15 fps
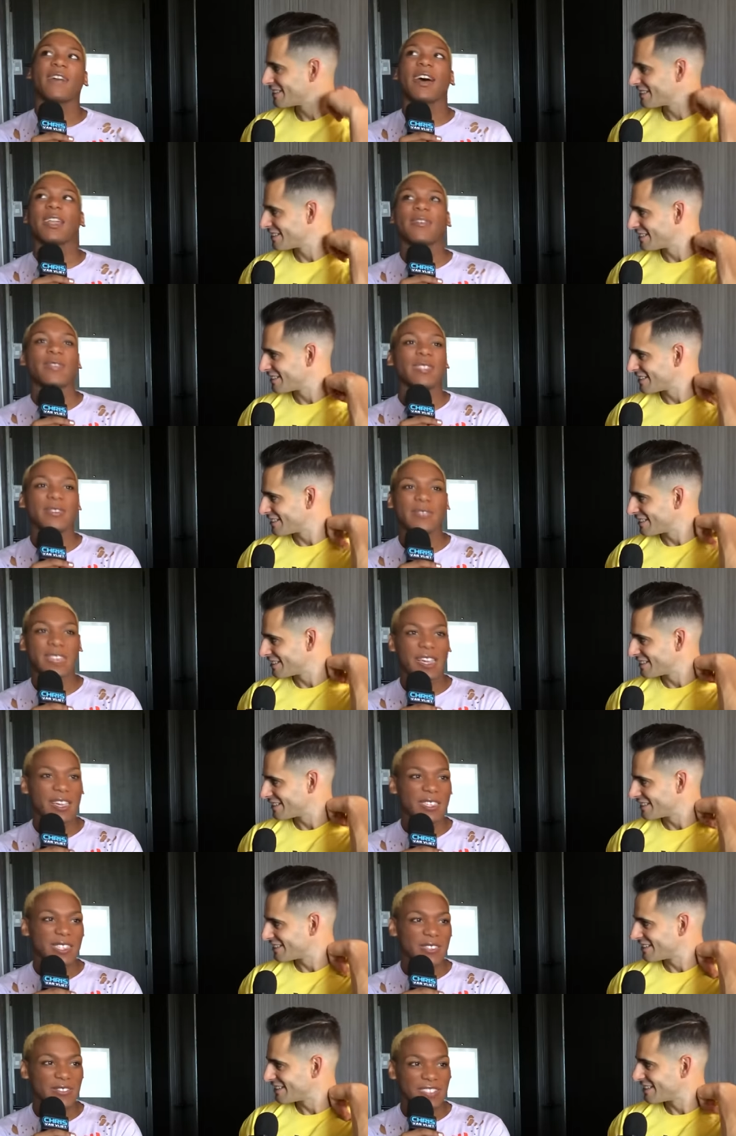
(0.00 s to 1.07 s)
Speaker 1: fathom it
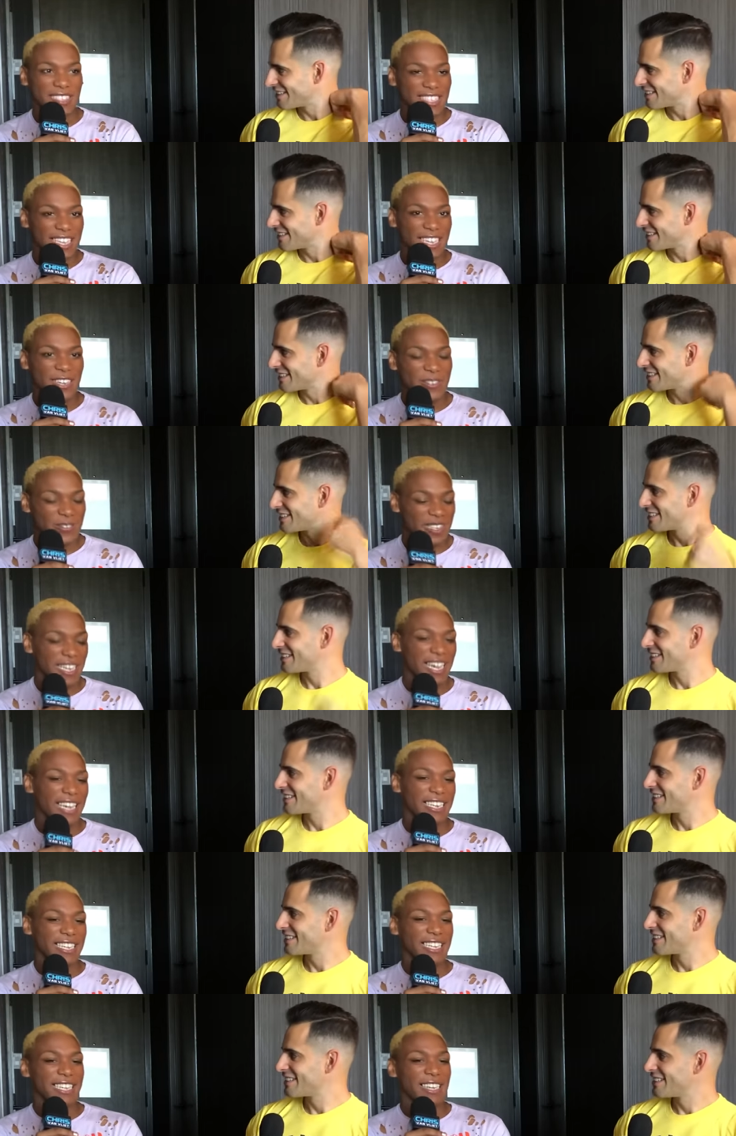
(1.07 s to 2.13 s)
sometimes. I'm just like, oh my
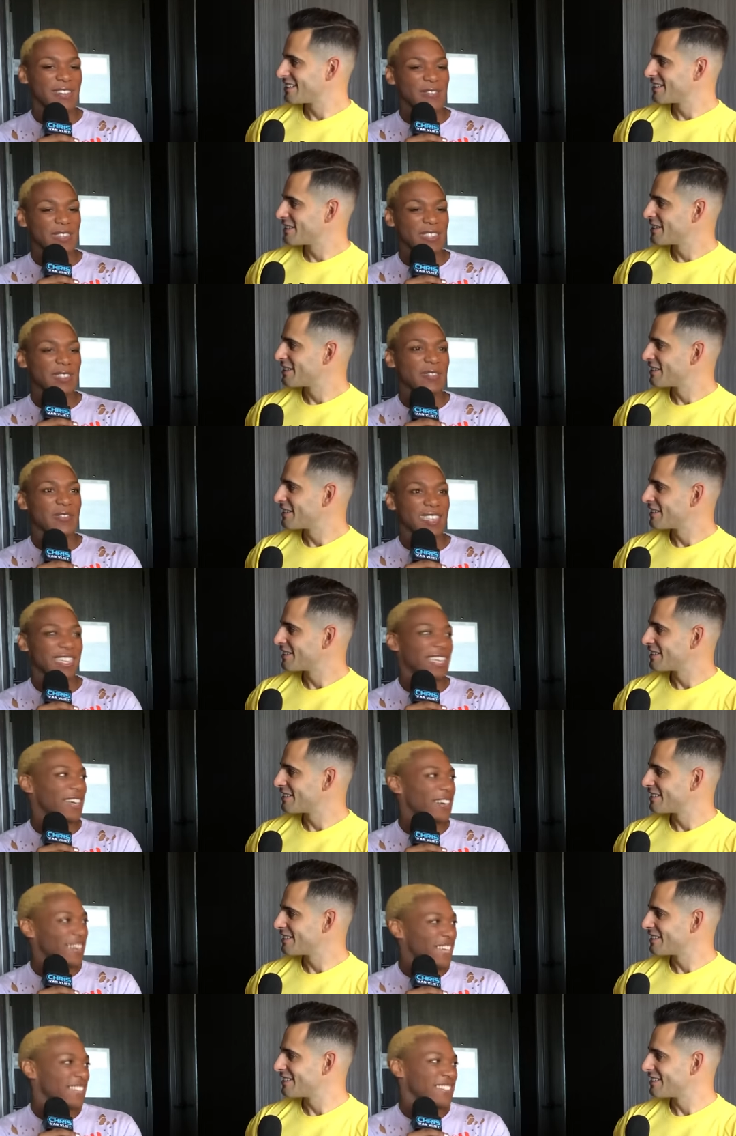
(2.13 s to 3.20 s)
God, like I'm about to be
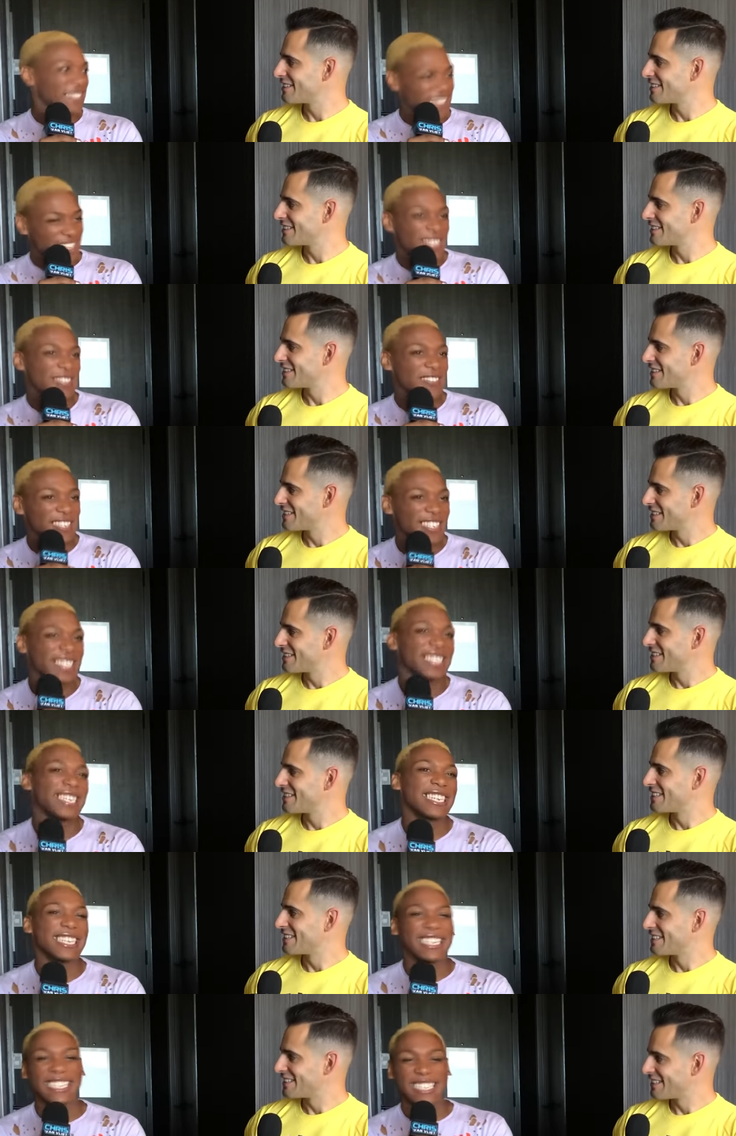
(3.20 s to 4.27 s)
like on national
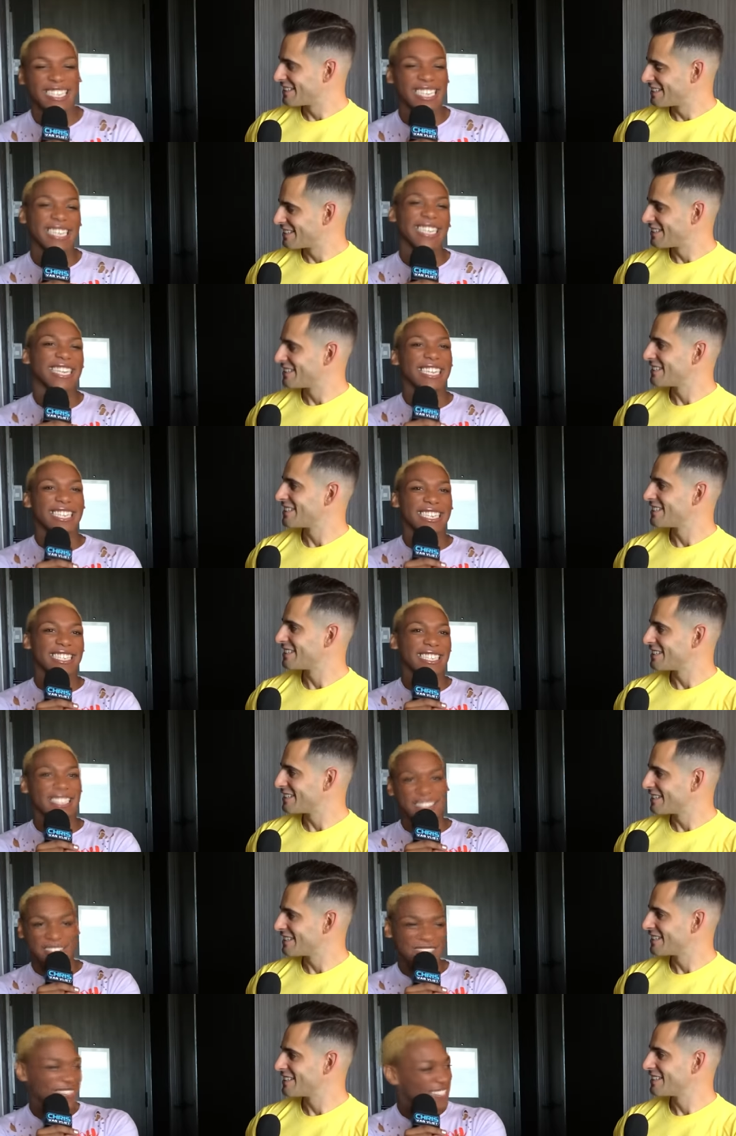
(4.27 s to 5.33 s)
television. It's like
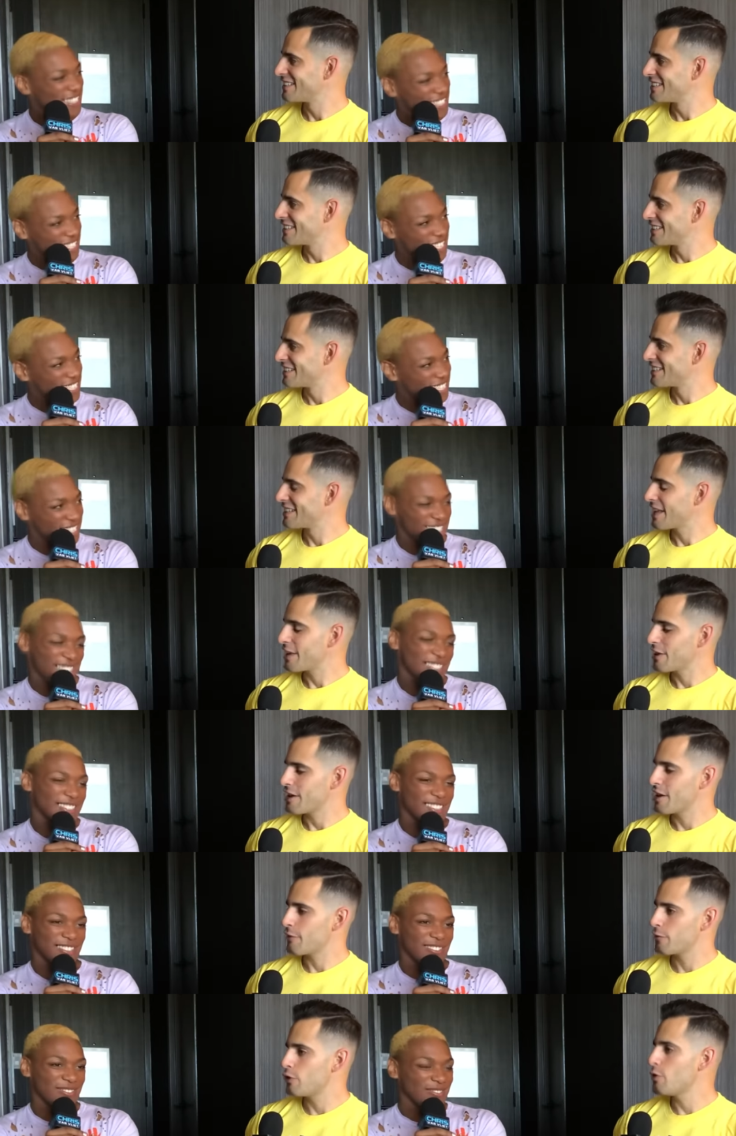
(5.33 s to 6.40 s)
the coolest thing.
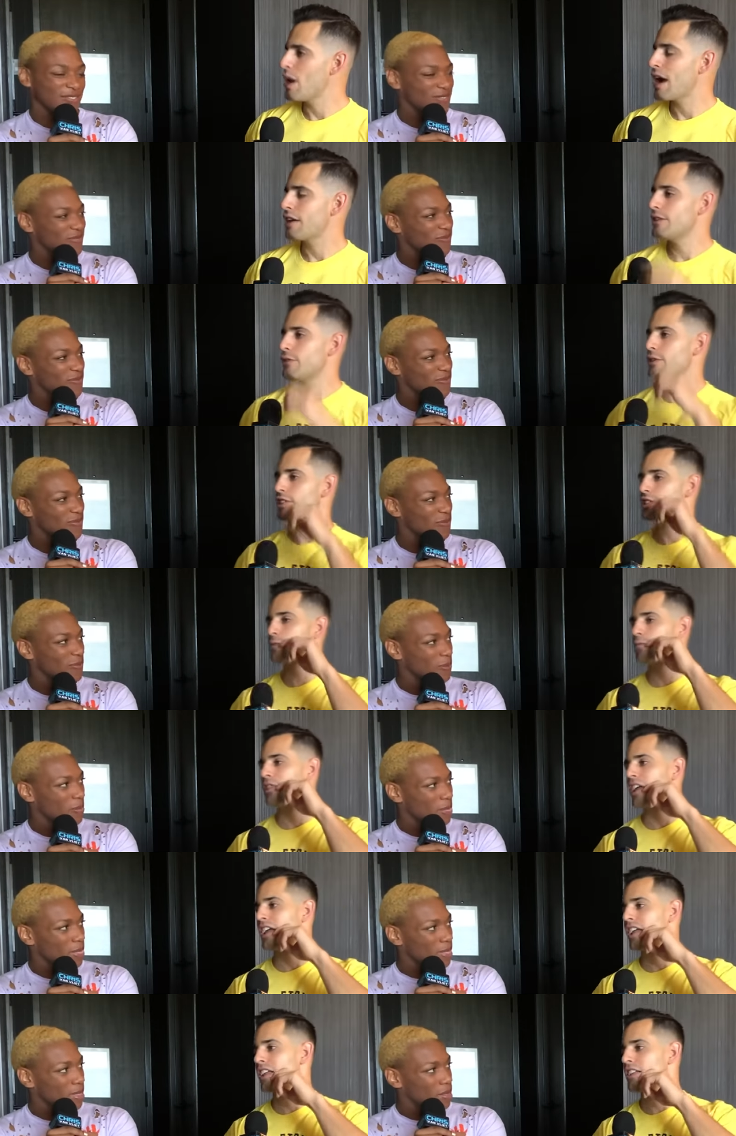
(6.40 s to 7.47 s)
Speaker 2: If you had to
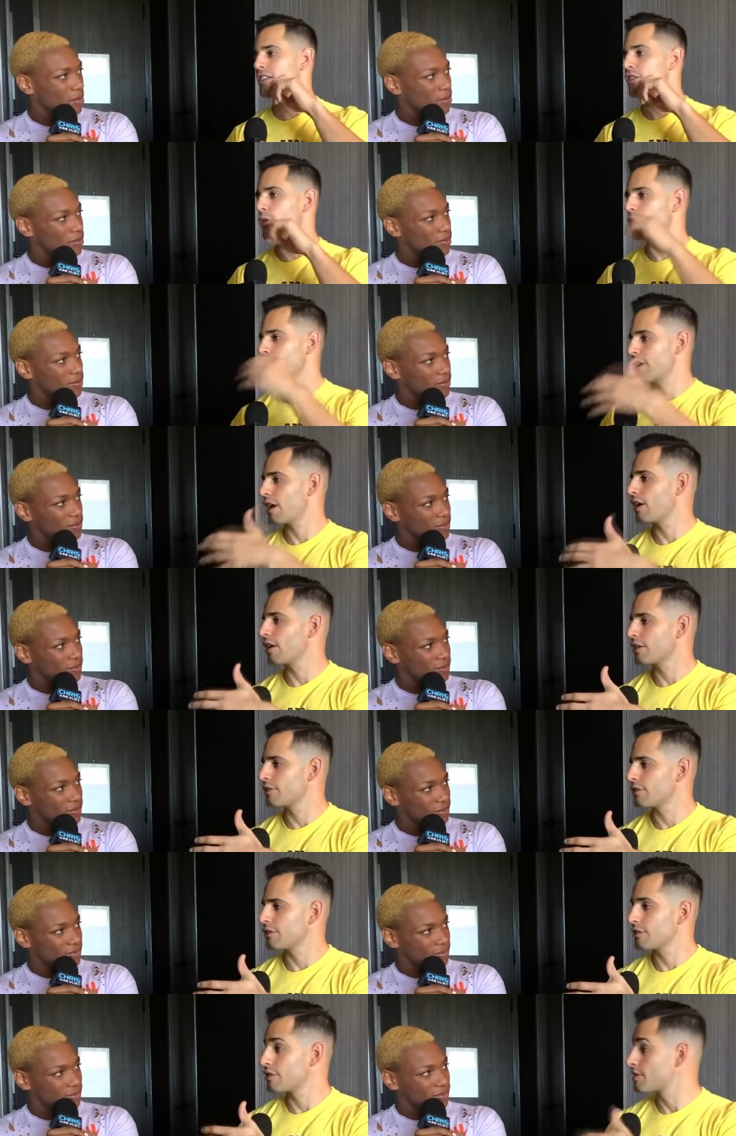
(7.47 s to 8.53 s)
explain your
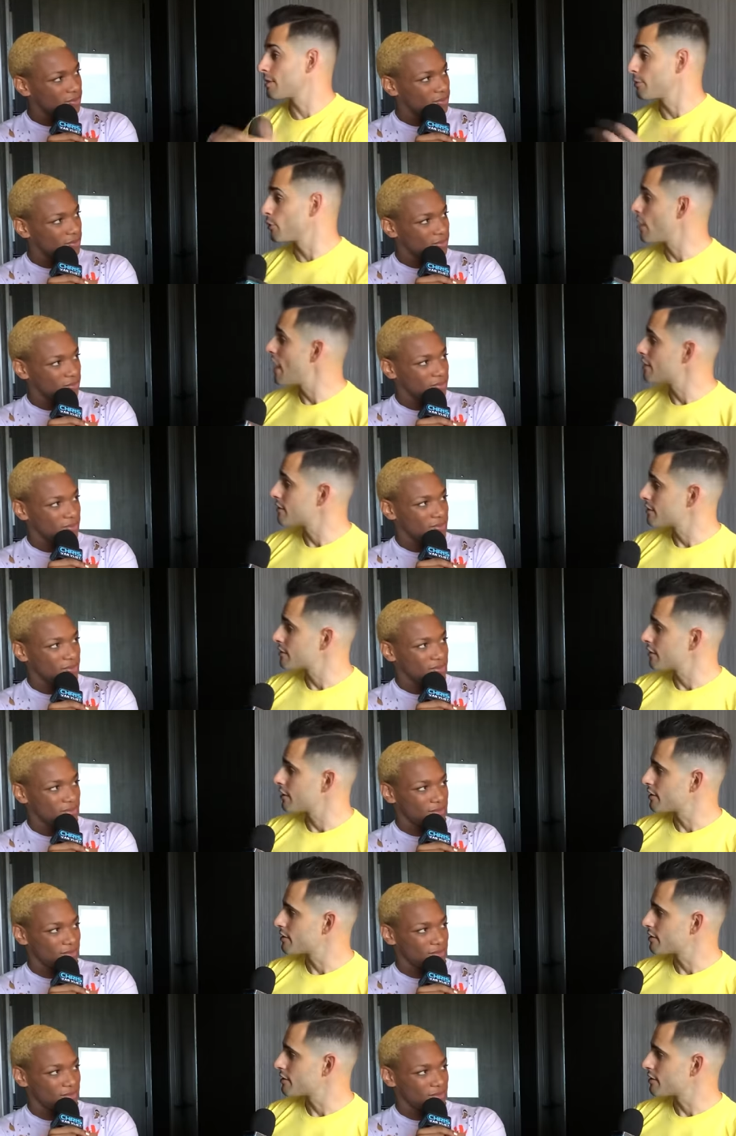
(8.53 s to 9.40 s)
character to someone who hasn't seen